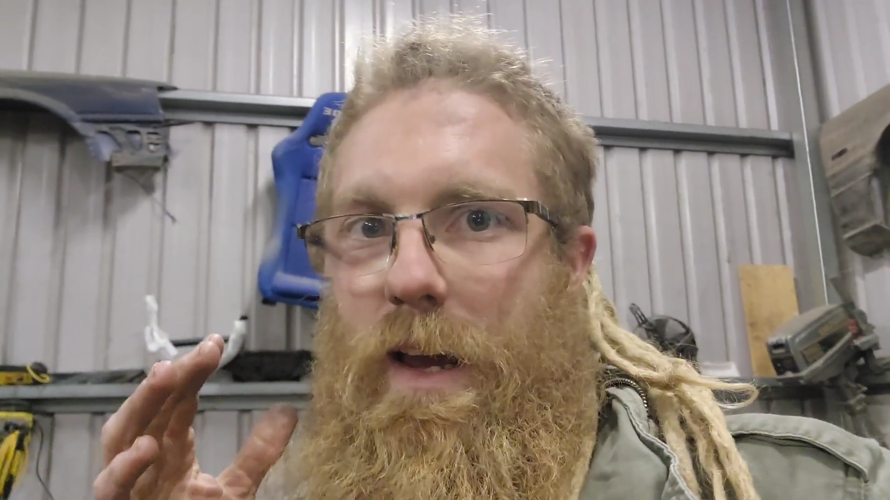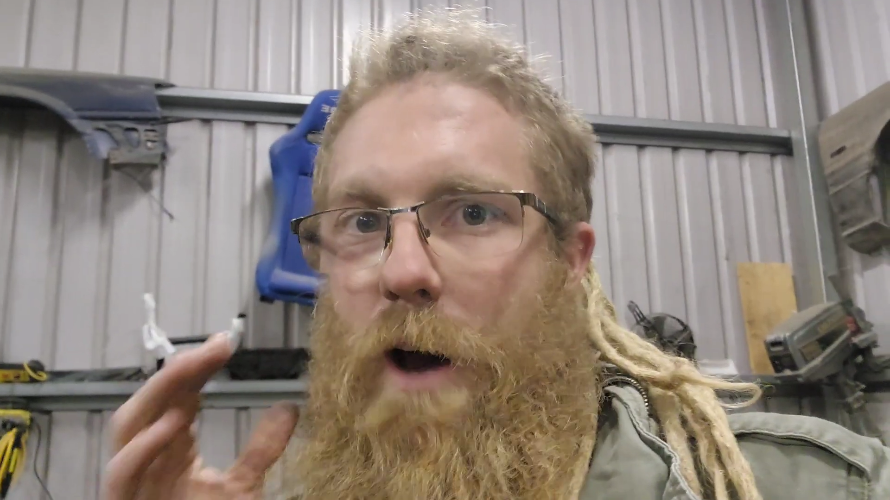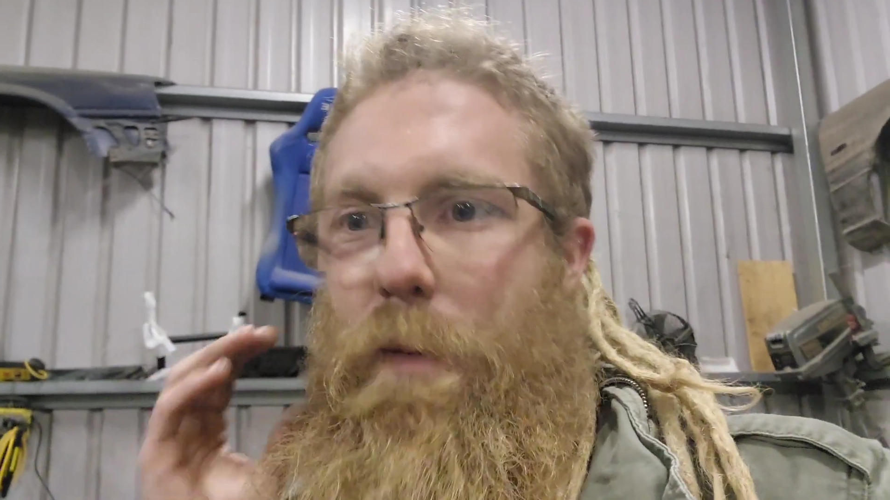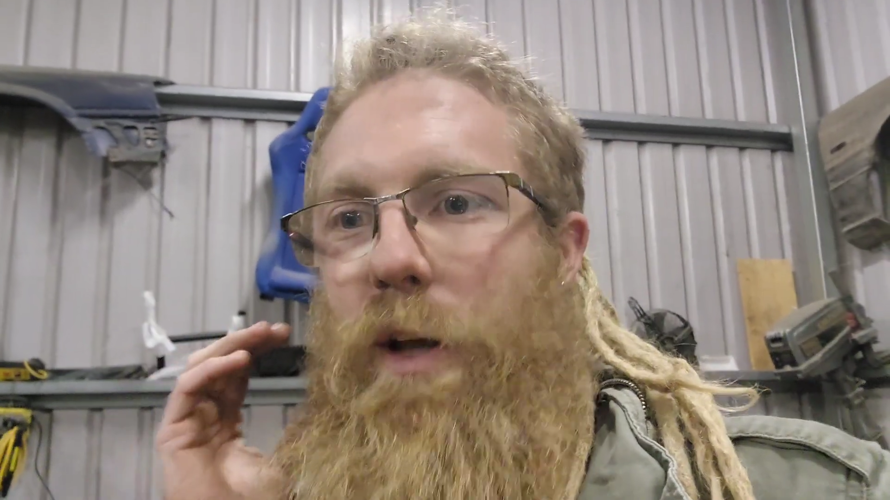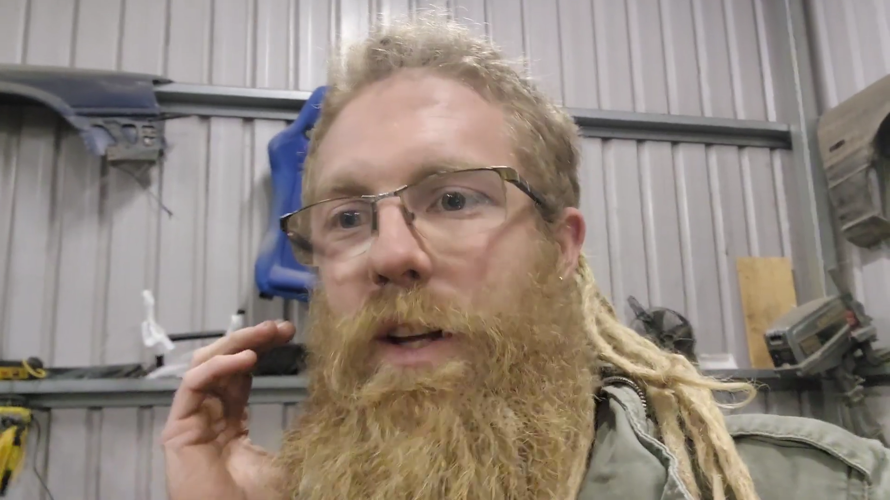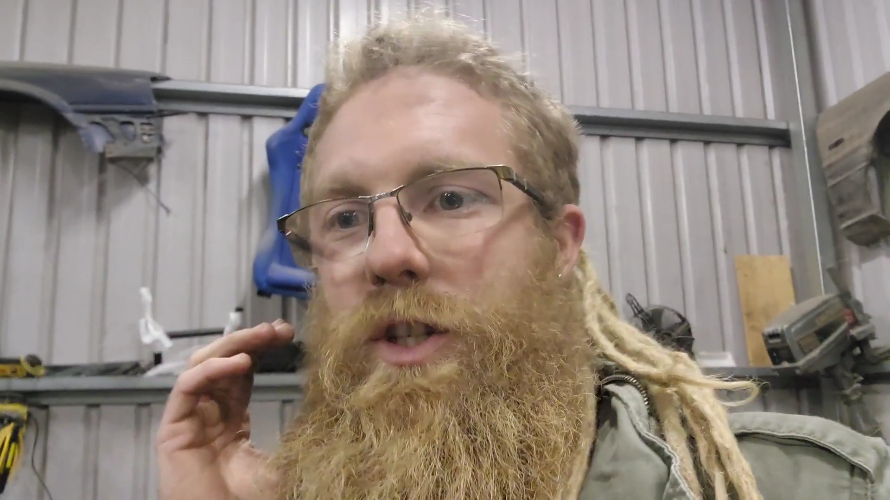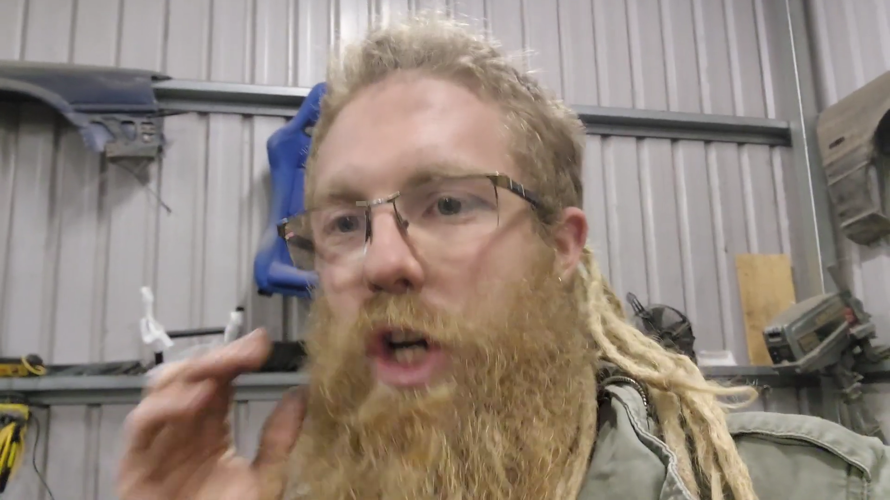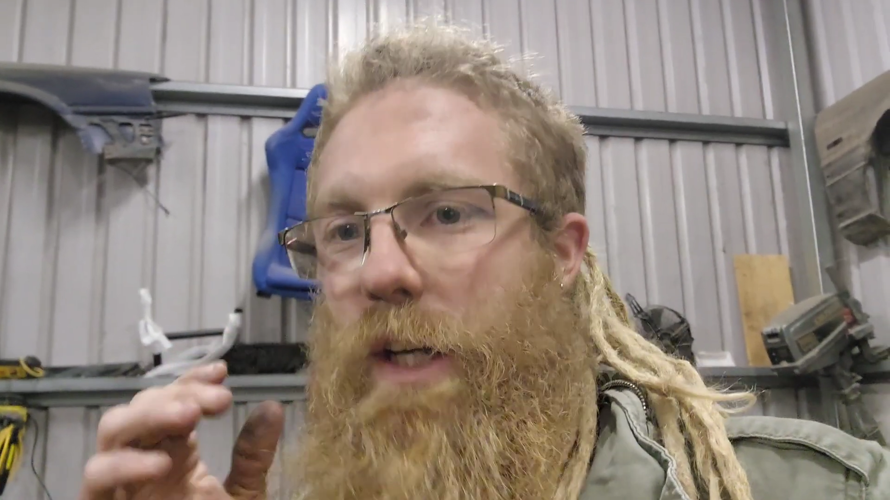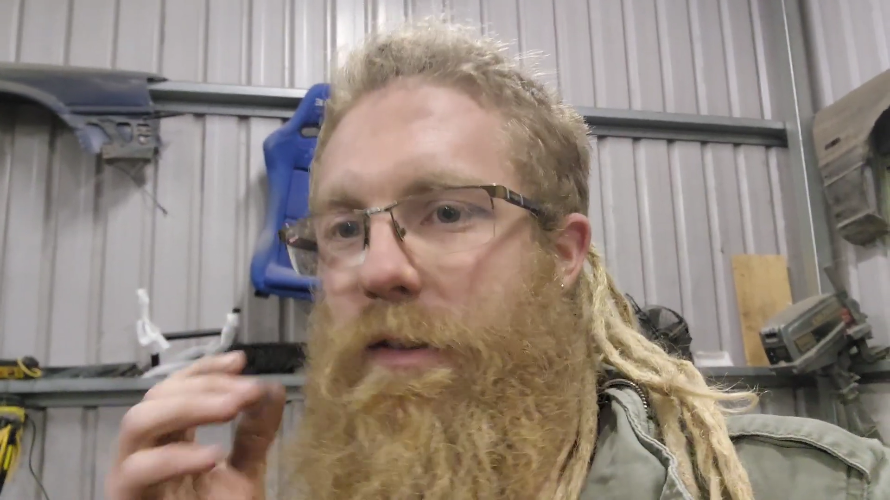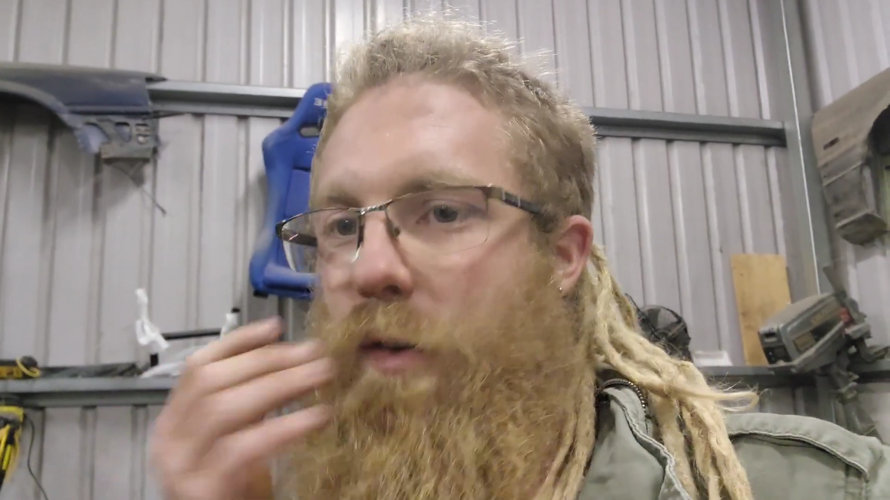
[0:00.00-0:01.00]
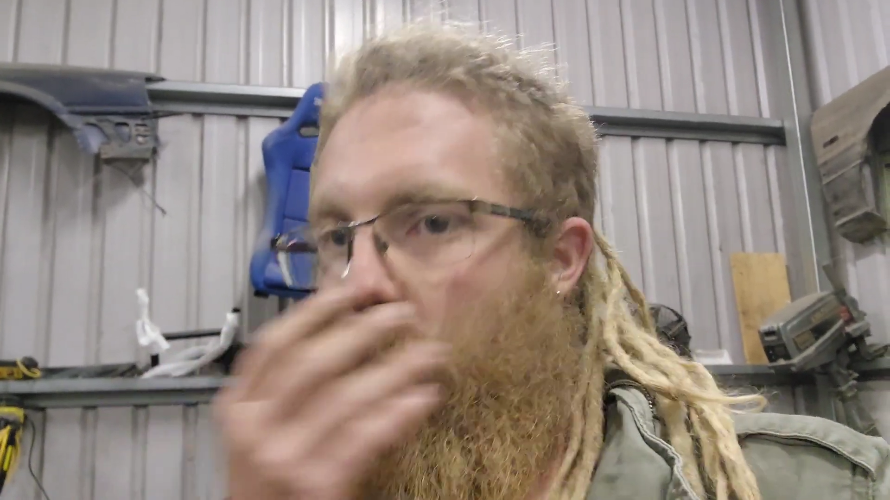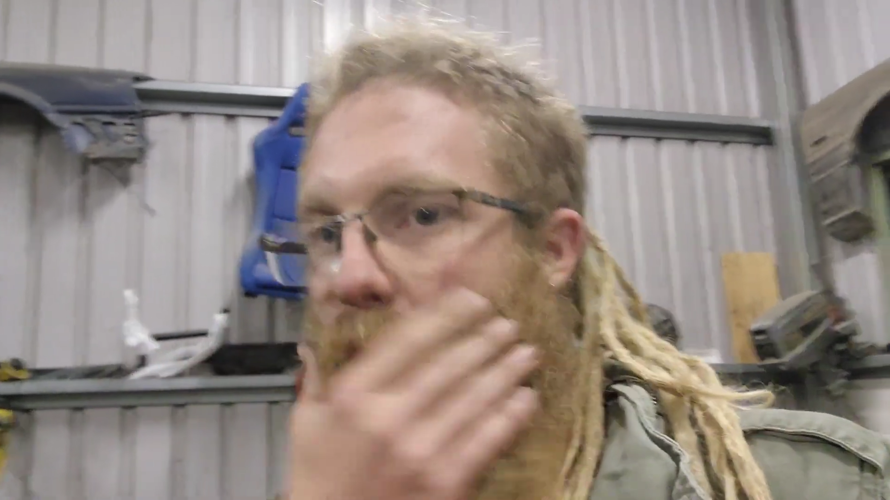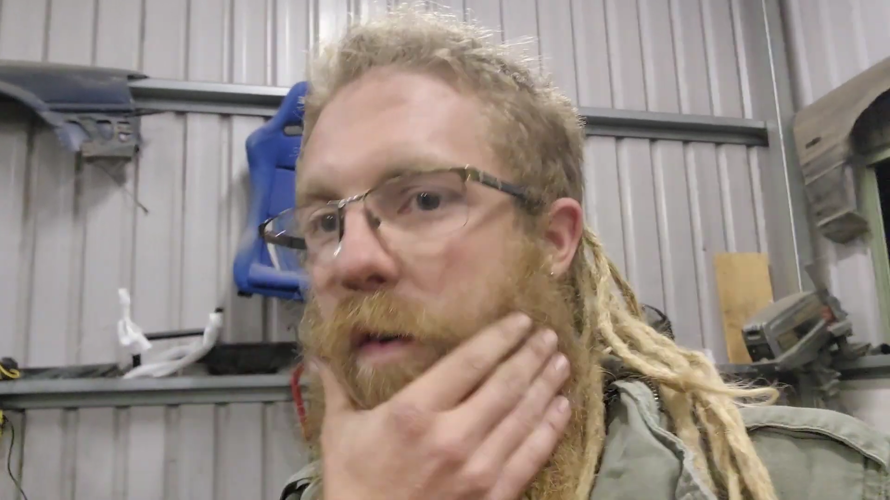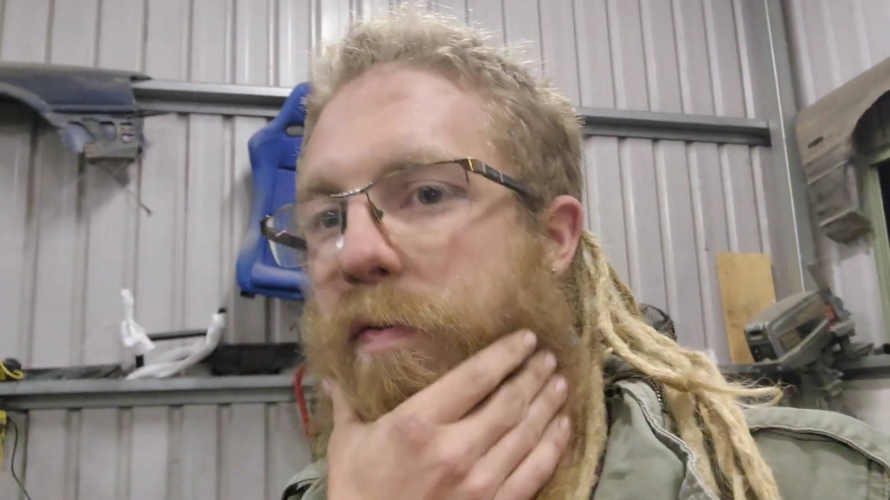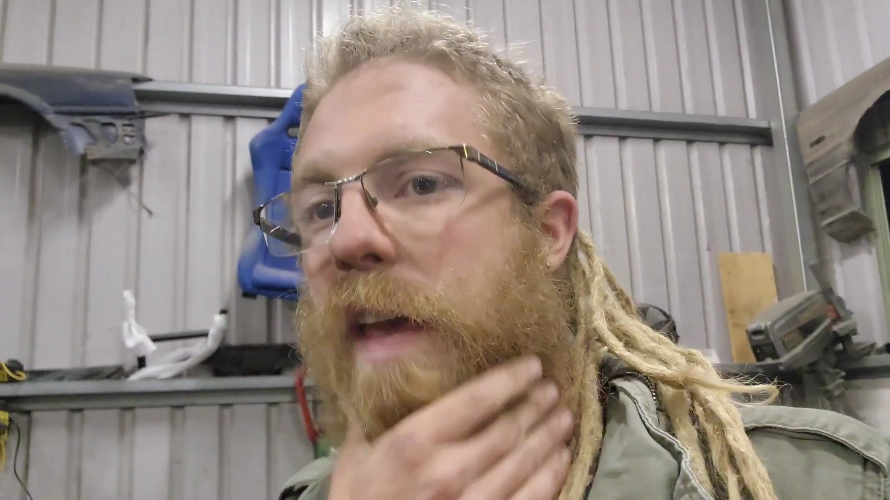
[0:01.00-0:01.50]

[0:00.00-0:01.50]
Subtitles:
I'm only just sort of